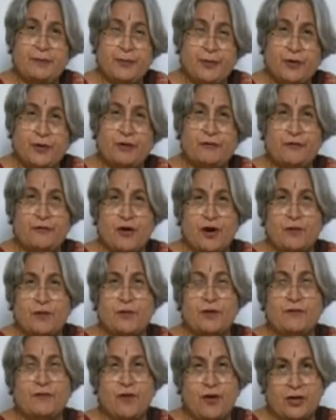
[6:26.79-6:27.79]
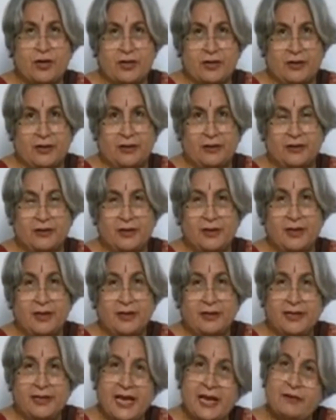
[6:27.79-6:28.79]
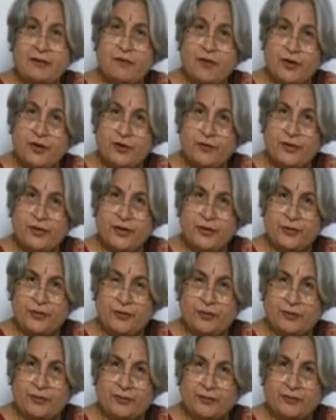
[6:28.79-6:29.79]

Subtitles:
pure form of water, then what do?